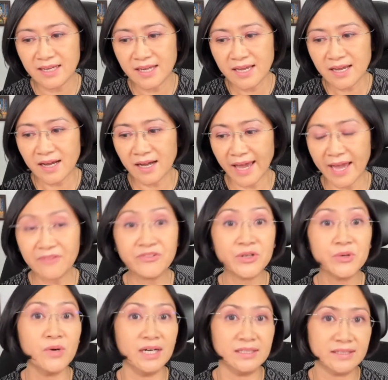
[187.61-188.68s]
uh,
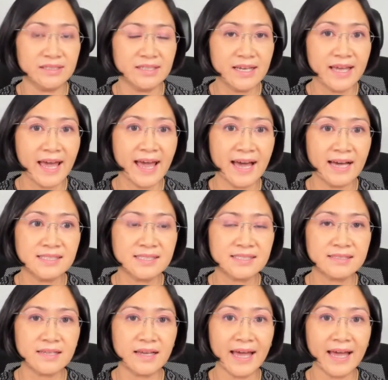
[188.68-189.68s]
everyone has